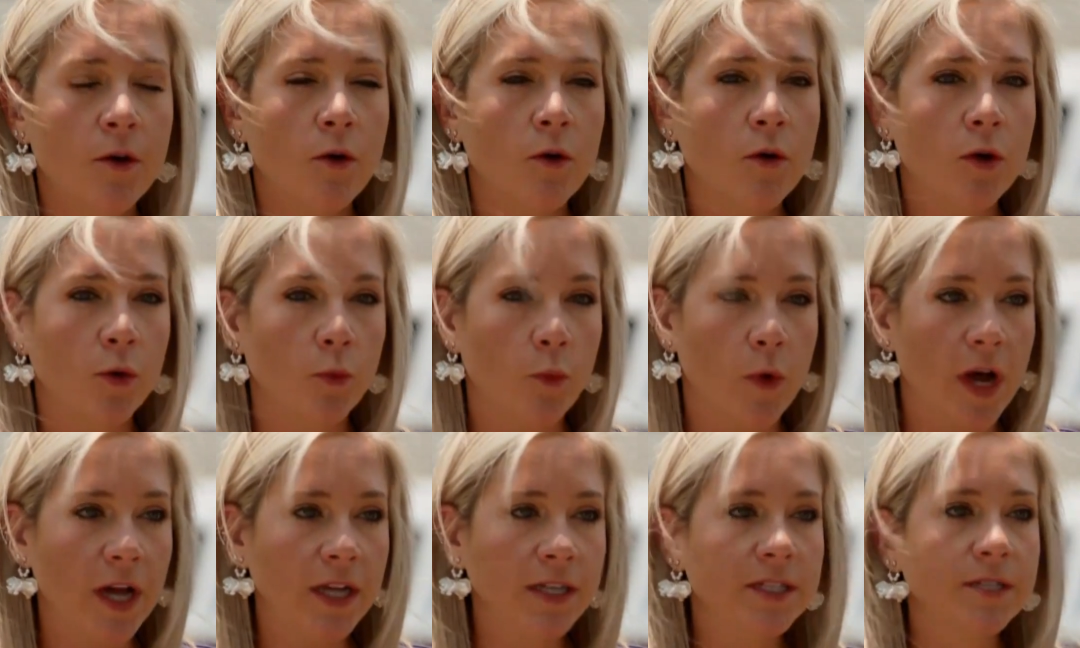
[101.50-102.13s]
or
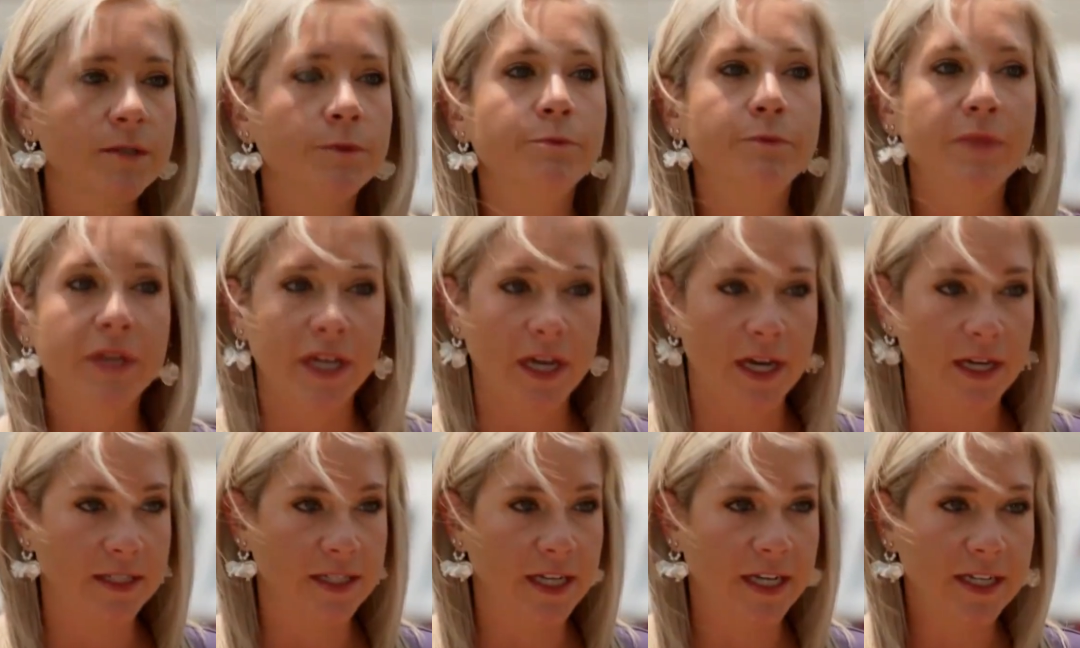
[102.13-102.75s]
want
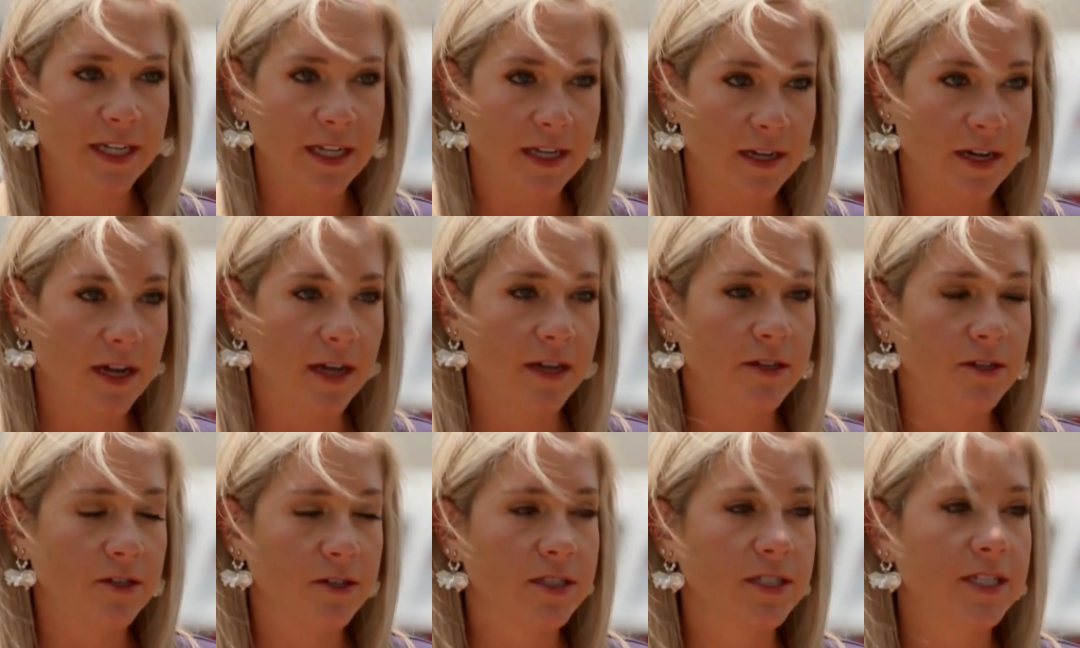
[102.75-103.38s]
because I didn't
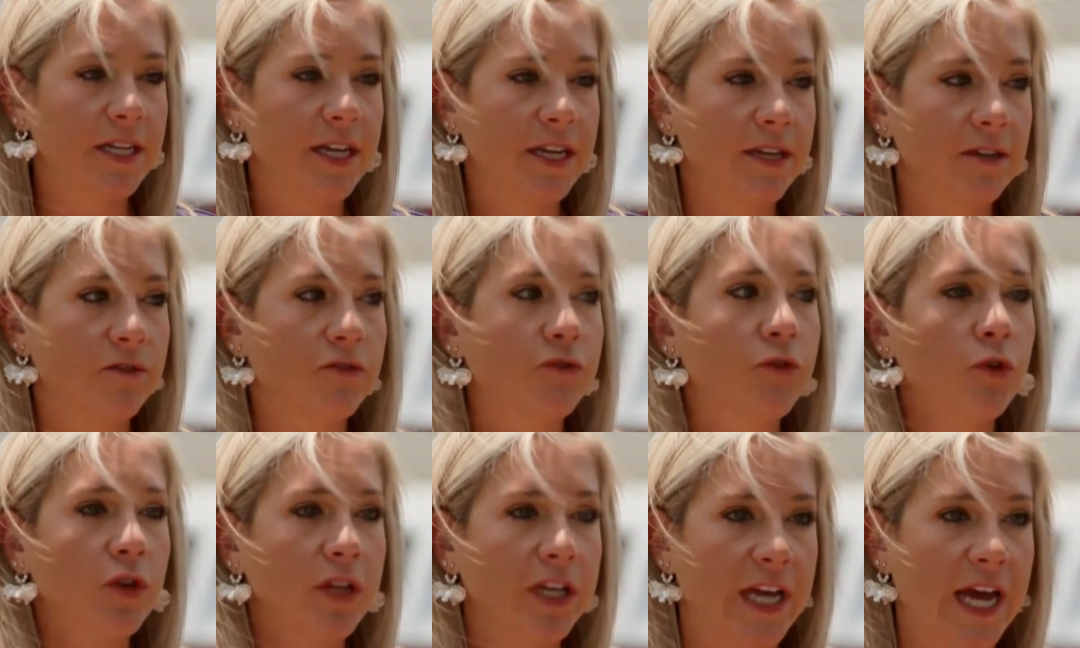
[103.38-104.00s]
understand
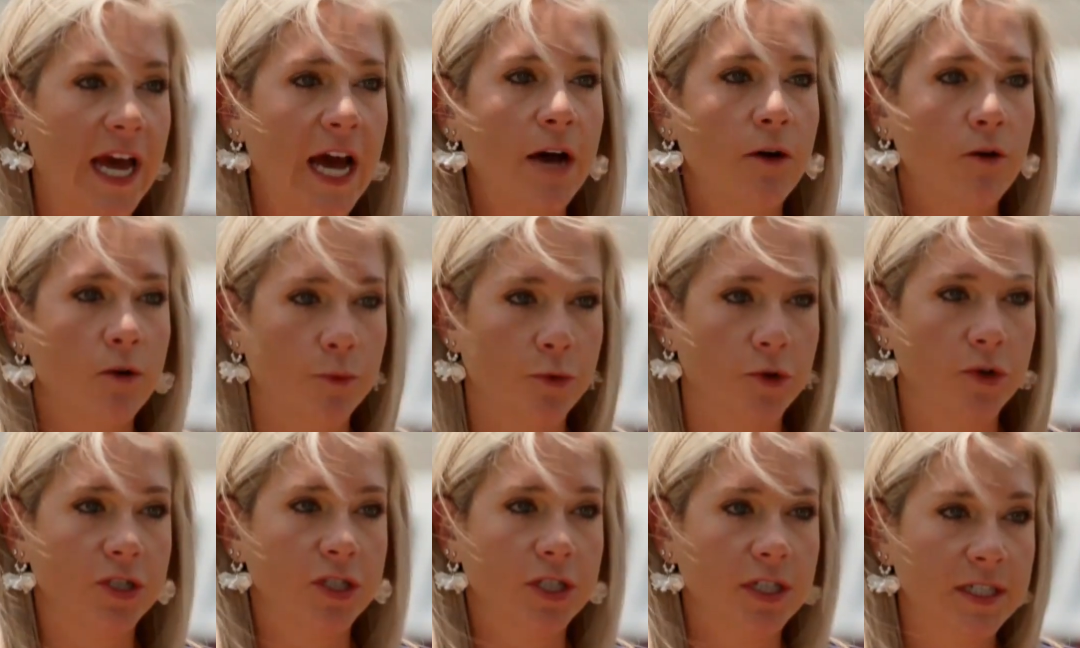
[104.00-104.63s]
fully how
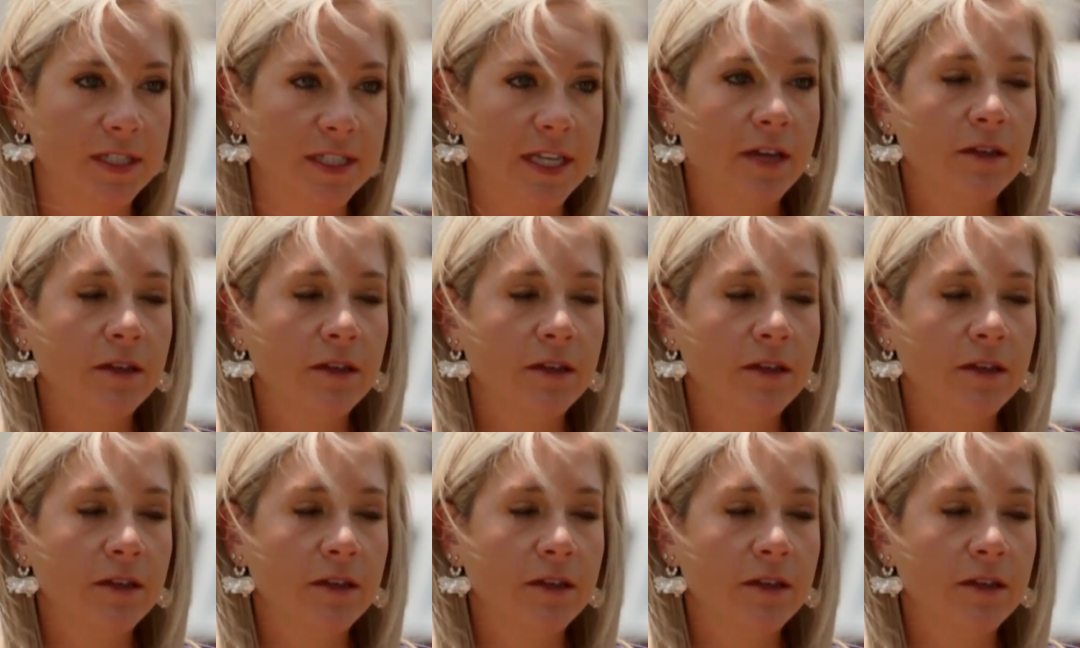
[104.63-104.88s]
abortion is